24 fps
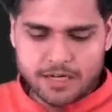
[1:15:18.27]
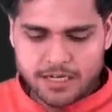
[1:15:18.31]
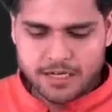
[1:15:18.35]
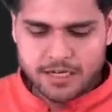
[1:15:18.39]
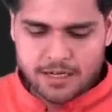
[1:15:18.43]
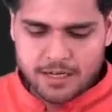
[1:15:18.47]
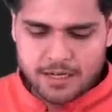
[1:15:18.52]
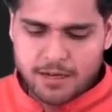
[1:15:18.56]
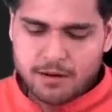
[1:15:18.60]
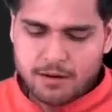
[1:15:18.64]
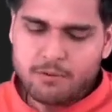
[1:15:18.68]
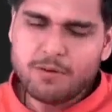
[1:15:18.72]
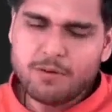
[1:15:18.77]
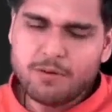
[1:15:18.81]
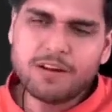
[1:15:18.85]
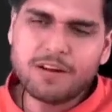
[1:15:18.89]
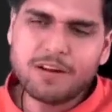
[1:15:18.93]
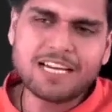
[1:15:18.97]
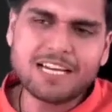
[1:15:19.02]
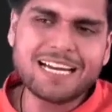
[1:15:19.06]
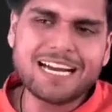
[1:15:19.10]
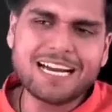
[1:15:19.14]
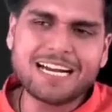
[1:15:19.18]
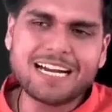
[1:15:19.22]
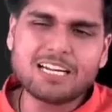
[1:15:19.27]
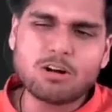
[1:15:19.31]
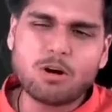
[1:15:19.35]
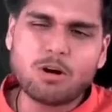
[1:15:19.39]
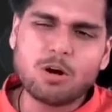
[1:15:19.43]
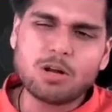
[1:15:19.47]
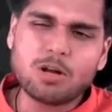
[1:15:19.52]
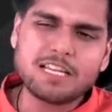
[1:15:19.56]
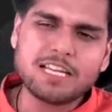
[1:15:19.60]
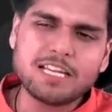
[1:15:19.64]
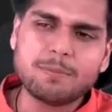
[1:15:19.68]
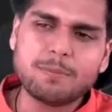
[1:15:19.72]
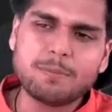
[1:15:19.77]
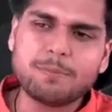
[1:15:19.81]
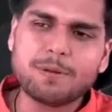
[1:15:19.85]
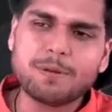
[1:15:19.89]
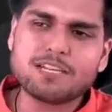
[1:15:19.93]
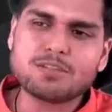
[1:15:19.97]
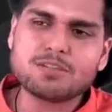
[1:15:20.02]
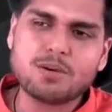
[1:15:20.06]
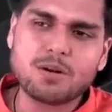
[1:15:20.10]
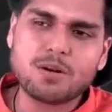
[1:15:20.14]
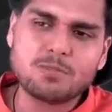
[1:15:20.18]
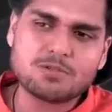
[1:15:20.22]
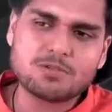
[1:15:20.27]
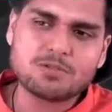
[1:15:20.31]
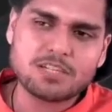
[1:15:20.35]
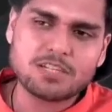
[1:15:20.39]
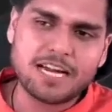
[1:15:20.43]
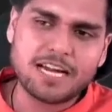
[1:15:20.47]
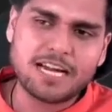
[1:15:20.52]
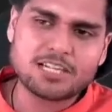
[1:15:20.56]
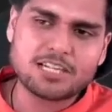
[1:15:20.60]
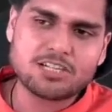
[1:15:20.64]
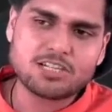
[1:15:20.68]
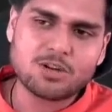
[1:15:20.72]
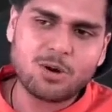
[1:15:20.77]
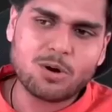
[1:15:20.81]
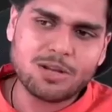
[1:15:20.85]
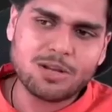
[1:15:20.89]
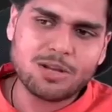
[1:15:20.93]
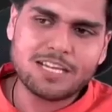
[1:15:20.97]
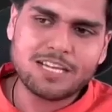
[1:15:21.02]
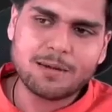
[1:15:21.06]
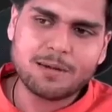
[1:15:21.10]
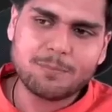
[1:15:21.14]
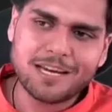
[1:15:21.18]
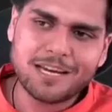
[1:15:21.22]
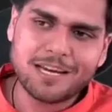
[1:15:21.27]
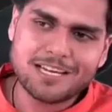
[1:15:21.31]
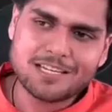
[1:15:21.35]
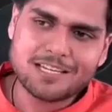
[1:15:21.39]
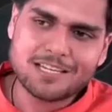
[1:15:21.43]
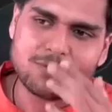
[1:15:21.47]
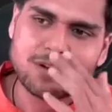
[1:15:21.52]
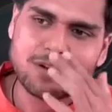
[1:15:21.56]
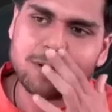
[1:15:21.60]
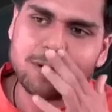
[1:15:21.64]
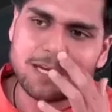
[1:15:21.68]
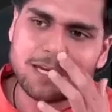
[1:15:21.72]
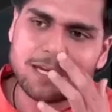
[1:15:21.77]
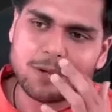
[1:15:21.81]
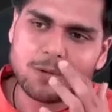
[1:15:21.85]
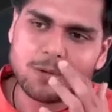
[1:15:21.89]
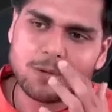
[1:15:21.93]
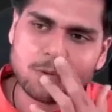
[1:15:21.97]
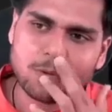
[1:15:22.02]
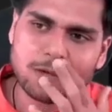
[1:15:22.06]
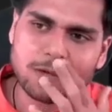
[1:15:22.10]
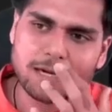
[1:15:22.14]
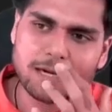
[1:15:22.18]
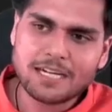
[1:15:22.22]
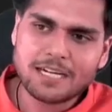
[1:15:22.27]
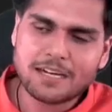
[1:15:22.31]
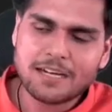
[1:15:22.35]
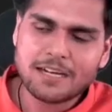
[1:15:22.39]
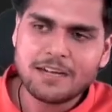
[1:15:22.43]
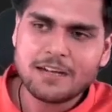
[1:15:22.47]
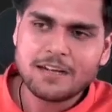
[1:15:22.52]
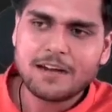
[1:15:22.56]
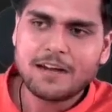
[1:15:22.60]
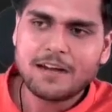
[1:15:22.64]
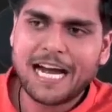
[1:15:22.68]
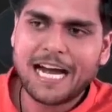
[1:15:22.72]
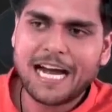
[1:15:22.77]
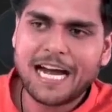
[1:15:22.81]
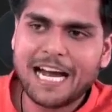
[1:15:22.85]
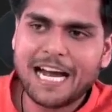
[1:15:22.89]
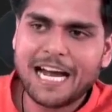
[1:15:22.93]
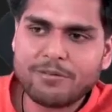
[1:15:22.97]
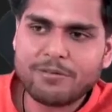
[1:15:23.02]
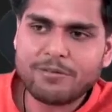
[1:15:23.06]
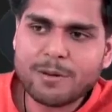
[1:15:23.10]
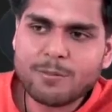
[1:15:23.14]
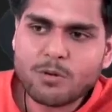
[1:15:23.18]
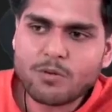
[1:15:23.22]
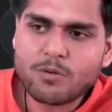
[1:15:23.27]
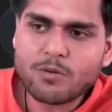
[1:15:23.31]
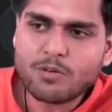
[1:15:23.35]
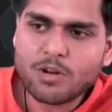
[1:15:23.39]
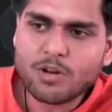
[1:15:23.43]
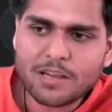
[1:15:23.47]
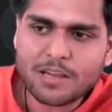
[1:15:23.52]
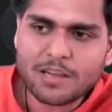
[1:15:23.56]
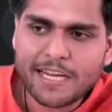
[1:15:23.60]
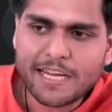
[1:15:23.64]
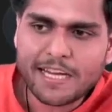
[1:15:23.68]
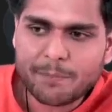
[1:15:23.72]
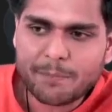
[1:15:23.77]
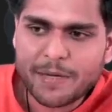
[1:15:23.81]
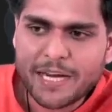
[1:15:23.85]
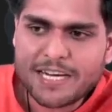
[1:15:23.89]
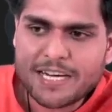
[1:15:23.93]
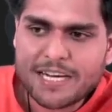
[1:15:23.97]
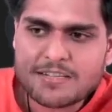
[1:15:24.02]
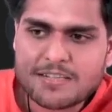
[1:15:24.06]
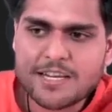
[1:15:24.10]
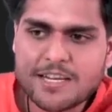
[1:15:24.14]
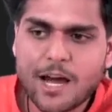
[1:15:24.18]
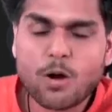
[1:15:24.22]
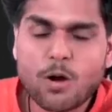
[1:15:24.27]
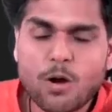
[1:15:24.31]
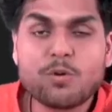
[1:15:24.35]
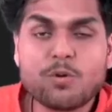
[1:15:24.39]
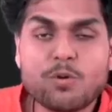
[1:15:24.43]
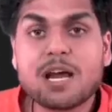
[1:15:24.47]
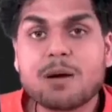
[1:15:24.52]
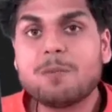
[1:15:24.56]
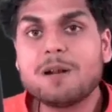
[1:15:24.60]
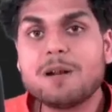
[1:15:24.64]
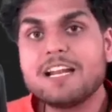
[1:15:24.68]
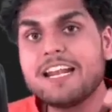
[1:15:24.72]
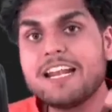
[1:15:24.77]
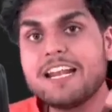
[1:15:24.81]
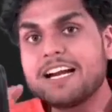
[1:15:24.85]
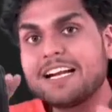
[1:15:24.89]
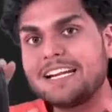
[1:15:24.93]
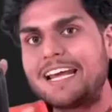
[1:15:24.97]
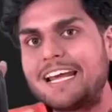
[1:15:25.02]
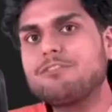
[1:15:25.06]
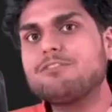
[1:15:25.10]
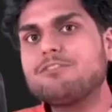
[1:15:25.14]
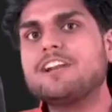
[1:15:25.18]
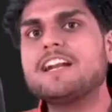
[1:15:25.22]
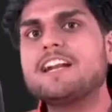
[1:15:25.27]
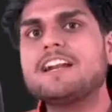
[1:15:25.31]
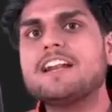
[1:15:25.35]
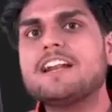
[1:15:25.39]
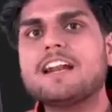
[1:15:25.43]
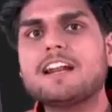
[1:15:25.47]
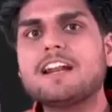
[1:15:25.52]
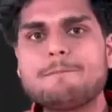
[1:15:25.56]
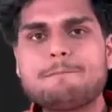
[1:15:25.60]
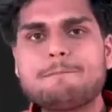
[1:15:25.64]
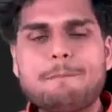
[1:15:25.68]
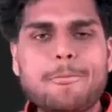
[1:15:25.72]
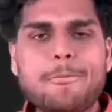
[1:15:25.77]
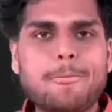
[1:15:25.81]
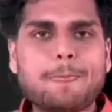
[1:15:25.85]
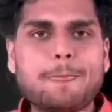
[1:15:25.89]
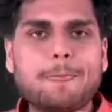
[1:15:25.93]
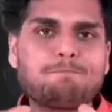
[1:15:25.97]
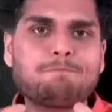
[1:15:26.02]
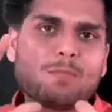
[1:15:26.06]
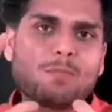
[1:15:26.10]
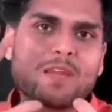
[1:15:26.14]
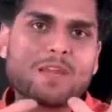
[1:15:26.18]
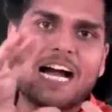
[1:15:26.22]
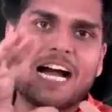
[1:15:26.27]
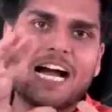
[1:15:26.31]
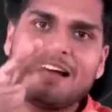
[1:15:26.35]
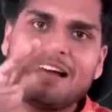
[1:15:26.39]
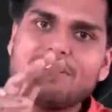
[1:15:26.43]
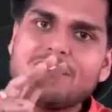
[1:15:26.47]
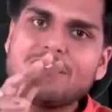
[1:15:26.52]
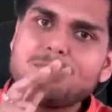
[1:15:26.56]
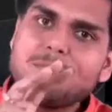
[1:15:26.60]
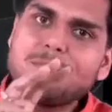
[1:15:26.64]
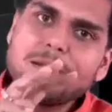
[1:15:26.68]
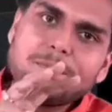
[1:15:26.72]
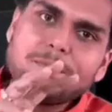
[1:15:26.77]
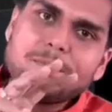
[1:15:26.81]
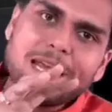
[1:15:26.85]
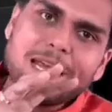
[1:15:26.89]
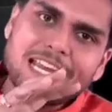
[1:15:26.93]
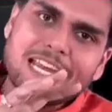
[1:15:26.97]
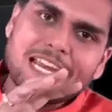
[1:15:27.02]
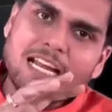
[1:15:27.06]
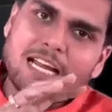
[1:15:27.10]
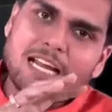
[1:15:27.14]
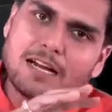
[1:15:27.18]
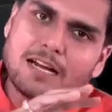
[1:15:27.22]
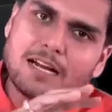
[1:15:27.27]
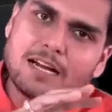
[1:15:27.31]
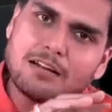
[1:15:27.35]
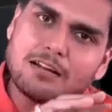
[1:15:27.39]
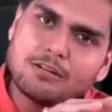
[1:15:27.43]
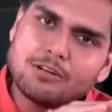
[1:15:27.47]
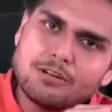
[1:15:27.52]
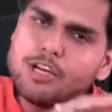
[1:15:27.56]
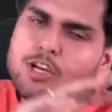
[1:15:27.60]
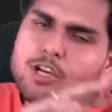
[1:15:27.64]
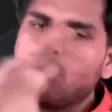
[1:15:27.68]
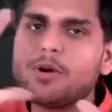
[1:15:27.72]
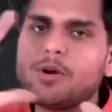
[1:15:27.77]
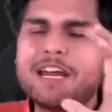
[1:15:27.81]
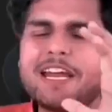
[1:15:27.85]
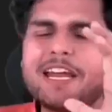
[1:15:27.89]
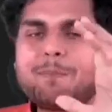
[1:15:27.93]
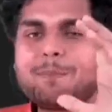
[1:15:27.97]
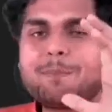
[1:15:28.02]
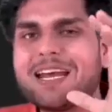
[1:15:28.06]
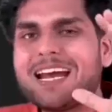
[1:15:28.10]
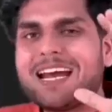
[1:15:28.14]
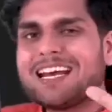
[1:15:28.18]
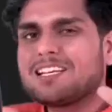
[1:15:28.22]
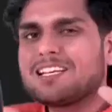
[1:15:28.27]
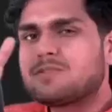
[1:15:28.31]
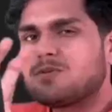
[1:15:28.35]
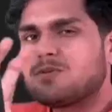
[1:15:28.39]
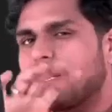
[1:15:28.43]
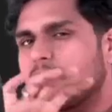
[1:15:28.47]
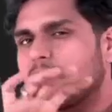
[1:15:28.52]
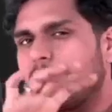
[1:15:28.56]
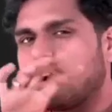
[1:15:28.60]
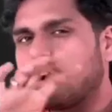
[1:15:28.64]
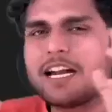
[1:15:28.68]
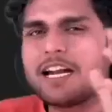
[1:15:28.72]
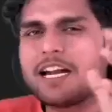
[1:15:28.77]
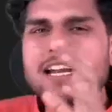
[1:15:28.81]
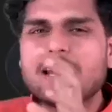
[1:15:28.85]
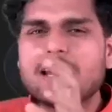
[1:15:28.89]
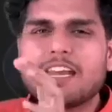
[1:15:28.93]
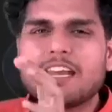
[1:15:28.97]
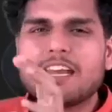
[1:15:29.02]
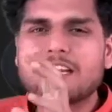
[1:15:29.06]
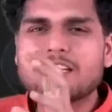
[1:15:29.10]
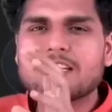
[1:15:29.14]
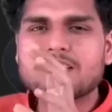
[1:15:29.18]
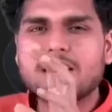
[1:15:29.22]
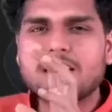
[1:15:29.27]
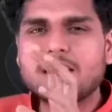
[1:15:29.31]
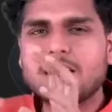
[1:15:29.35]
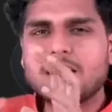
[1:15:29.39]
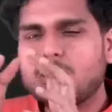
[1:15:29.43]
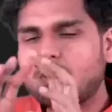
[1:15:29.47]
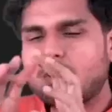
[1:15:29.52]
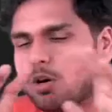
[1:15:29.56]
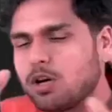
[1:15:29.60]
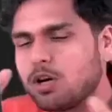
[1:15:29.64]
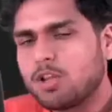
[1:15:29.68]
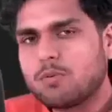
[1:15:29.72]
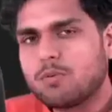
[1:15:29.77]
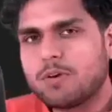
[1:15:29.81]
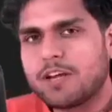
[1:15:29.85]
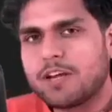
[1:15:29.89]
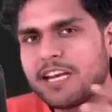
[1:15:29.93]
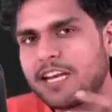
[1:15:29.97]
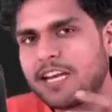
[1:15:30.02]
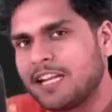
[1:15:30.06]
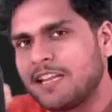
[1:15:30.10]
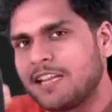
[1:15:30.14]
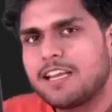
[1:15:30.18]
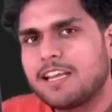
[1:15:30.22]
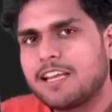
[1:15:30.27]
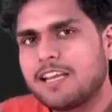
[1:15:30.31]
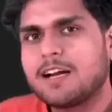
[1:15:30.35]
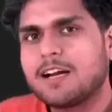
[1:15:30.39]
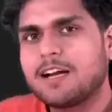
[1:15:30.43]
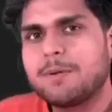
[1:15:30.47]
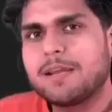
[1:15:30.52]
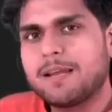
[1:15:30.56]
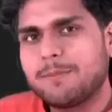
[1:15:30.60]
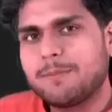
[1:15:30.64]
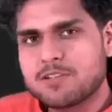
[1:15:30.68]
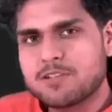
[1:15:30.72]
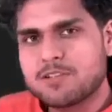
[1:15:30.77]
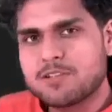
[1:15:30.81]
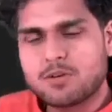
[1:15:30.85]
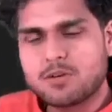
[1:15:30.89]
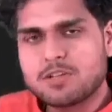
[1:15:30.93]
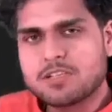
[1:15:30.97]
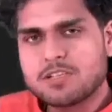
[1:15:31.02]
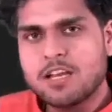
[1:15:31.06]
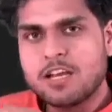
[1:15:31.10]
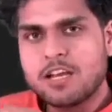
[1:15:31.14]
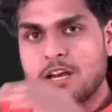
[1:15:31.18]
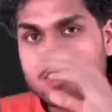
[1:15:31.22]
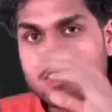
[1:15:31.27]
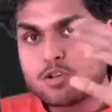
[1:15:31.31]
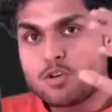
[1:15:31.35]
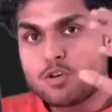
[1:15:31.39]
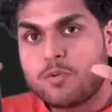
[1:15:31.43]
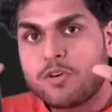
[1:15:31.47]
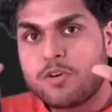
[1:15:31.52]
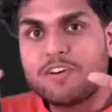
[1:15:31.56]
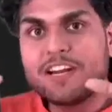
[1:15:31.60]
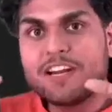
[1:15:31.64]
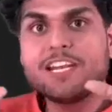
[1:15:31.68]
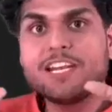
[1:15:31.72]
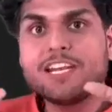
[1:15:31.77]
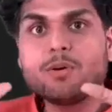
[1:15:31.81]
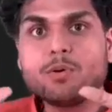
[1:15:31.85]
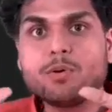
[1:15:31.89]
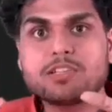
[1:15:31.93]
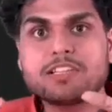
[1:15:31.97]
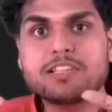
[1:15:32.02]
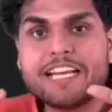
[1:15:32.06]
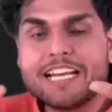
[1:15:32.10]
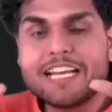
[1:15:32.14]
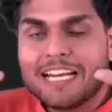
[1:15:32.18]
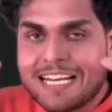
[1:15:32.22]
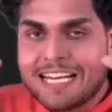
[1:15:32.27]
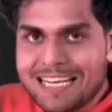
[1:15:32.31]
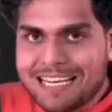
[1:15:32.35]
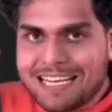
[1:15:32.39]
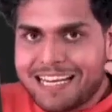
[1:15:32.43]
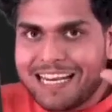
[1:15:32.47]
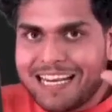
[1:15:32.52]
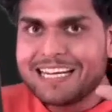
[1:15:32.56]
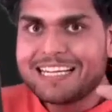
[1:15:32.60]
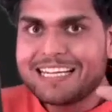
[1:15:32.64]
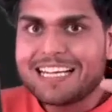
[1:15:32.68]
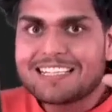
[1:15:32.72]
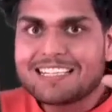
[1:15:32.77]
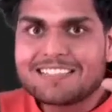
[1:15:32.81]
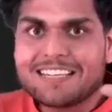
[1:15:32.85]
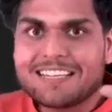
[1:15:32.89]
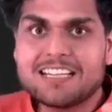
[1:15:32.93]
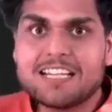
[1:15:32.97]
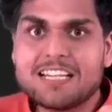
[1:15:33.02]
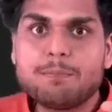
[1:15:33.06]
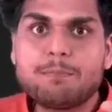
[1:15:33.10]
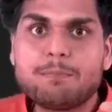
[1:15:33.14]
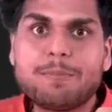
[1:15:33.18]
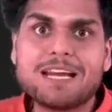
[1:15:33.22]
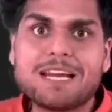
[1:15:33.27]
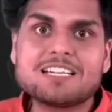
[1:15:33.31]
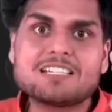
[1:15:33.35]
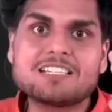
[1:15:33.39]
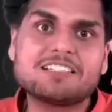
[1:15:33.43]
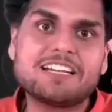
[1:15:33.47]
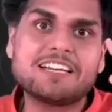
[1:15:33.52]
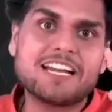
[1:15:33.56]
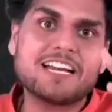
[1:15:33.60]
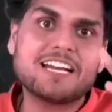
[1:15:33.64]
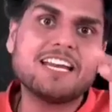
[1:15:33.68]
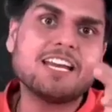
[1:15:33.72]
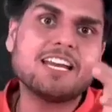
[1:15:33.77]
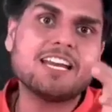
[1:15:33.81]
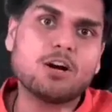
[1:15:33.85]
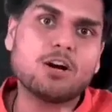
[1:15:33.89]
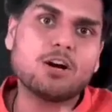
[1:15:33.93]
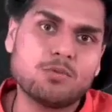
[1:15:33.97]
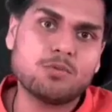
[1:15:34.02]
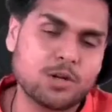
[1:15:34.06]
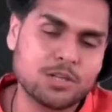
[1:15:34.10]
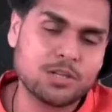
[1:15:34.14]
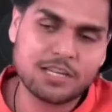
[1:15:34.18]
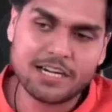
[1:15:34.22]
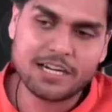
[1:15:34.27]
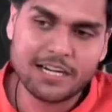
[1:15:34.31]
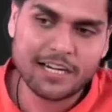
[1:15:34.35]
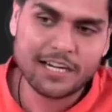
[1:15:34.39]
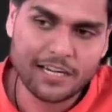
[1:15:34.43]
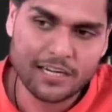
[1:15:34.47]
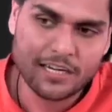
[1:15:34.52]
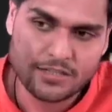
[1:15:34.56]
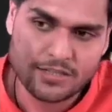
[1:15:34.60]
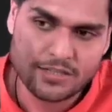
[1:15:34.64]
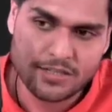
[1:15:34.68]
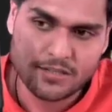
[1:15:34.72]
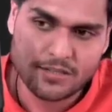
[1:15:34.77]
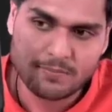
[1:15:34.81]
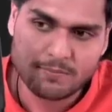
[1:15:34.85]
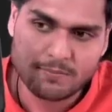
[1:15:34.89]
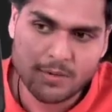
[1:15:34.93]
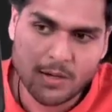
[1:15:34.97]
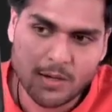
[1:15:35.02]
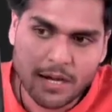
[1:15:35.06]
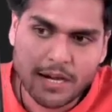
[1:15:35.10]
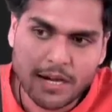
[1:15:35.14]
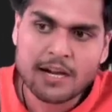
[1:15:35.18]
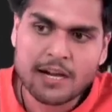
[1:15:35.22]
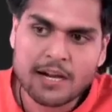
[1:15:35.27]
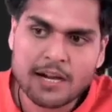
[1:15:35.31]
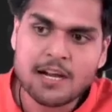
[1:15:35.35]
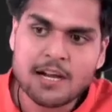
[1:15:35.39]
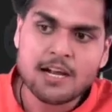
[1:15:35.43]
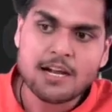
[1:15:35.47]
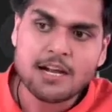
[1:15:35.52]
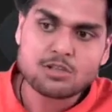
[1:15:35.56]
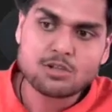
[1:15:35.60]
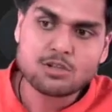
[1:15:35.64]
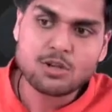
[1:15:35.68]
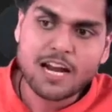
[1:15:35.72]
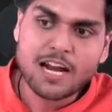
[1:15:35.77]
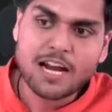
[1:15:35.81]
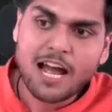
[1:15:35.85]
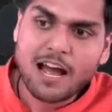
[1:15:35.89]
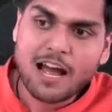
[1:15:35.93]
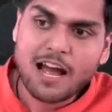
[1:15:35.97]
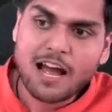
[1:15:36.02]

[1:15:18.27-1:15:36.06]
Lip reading: We will create all the APIs from scratch. All the APIs will be new, right? I have removed all the APIs. Now we are building DevTinder. I will be making new APIs with authentication. Don't you worry, in the coming episodes. So we will use the latest and the best technique of authentication. Okay. So now,